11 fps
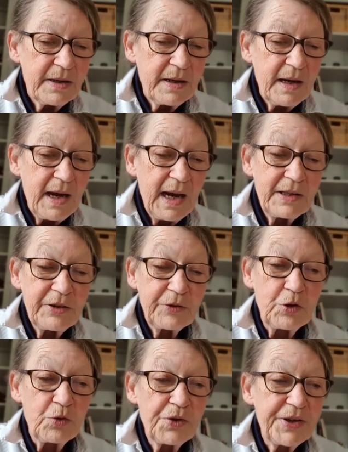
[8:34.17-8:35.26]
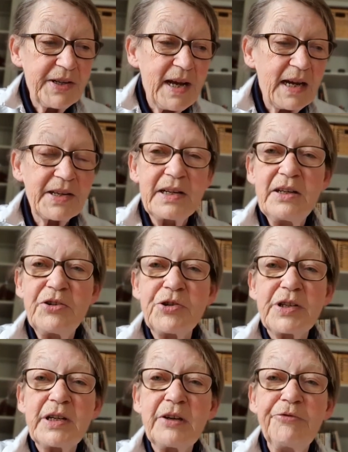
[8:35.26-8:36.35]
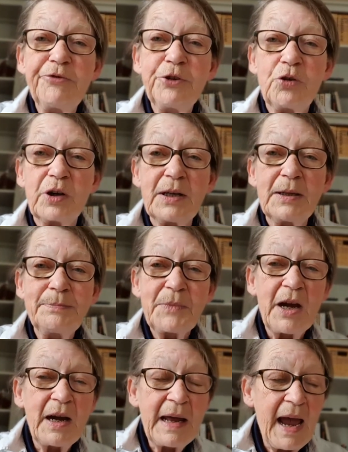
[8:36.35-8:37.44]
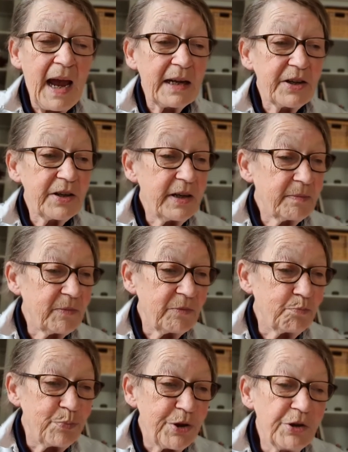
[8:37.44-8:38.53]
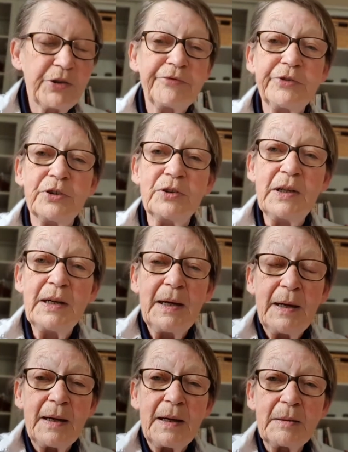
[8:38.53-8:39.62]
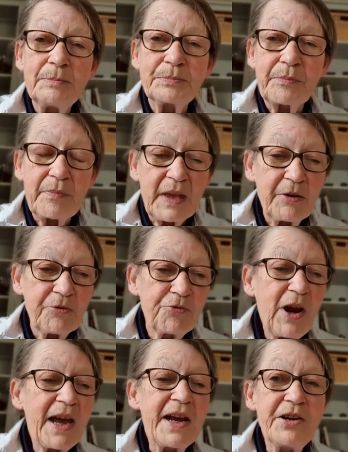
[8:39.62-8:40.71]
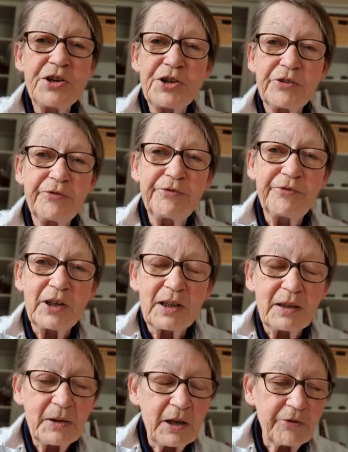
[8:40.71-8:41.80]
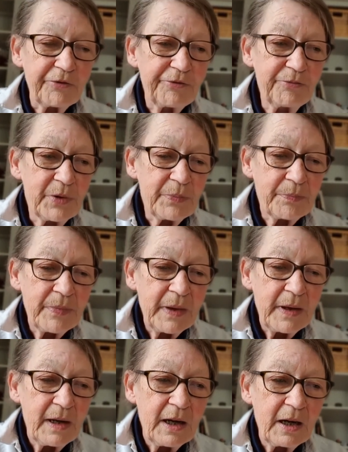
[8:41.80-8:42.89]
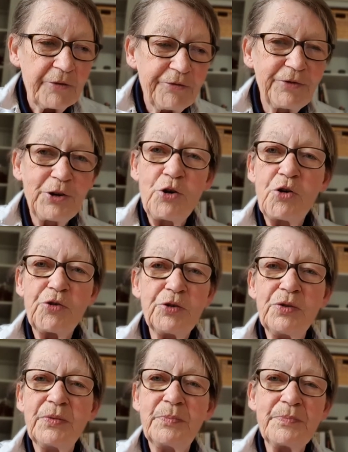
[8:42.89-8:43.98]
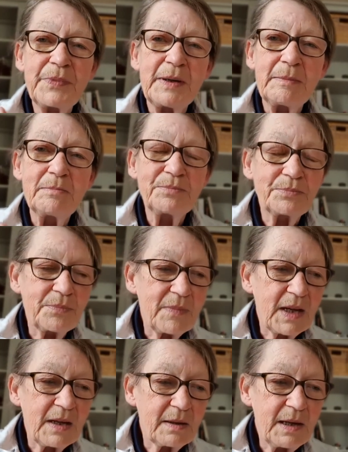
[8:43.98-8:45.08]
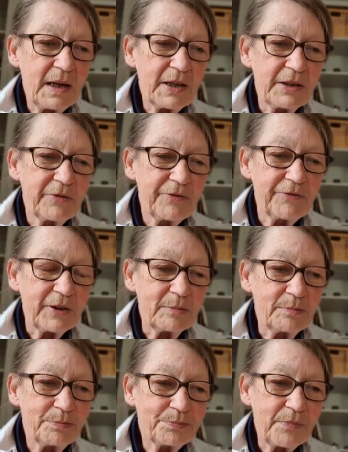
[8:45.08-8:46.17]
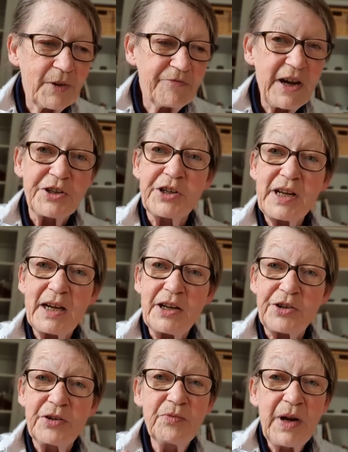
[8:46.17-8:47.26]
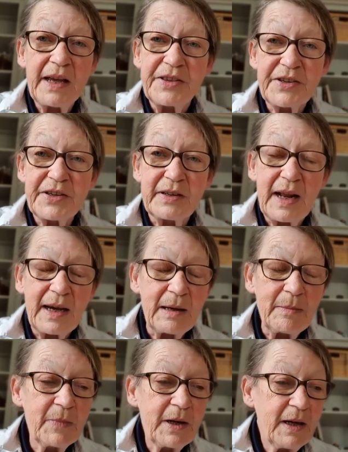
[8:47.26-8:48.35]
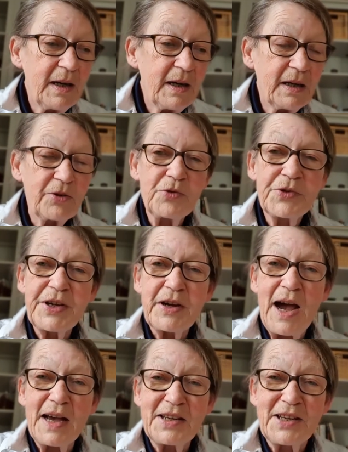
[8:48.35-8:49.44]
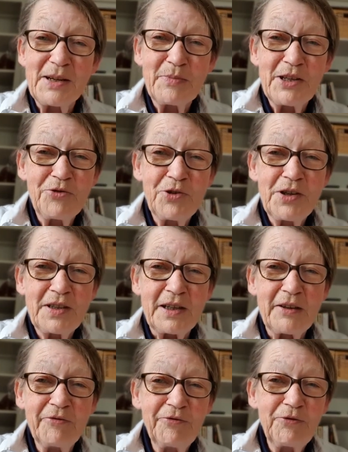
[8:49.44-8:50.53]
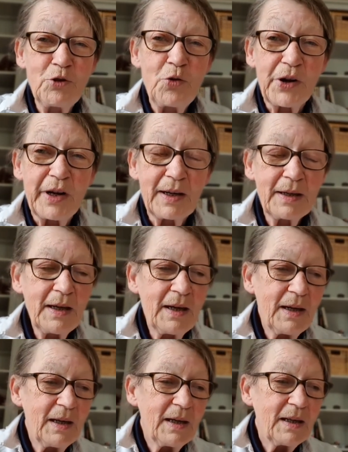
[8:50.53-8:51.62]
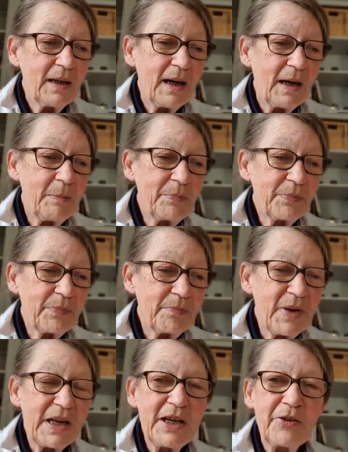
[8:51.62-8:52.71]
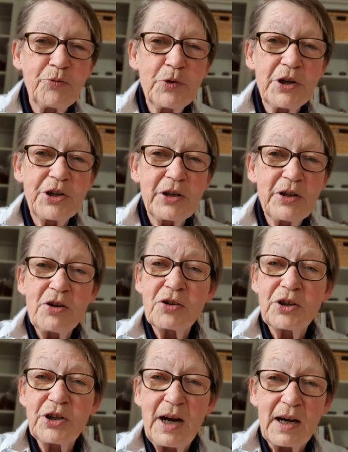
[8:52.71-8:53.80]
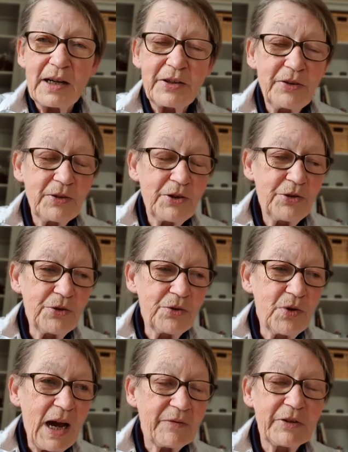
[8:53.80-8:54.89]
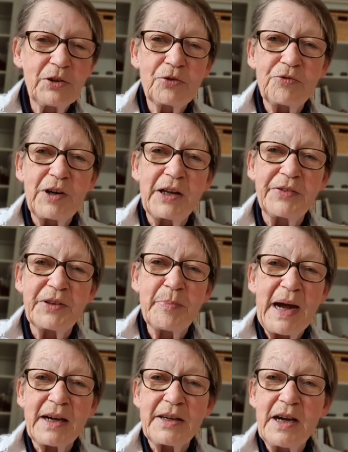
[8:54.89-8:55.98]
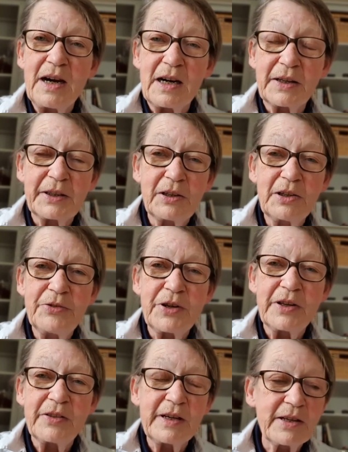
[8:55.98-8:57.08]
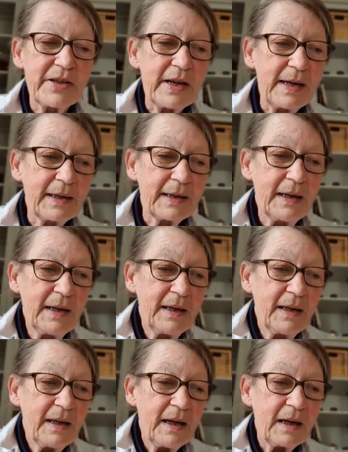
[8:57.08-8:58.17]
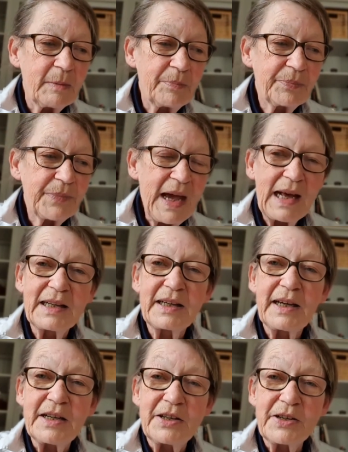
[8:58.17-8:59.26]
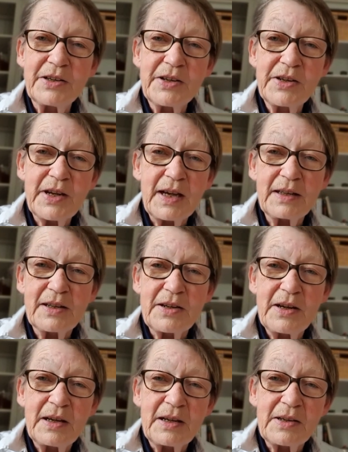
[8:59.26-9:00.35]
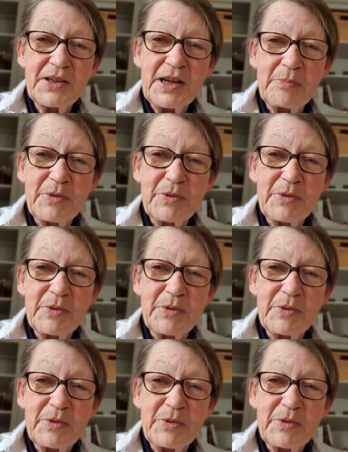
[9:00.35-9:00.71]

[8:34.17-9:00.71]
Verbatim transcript: And of course, it has an interesting flora uh, and a beautiful um, range of, uh, of, of, floral um, kind of um, vegetation, hence the name, it also has some interesting fauna, um, many of which are not shy to have a look round the backyard, including things like um, alligators and uh, some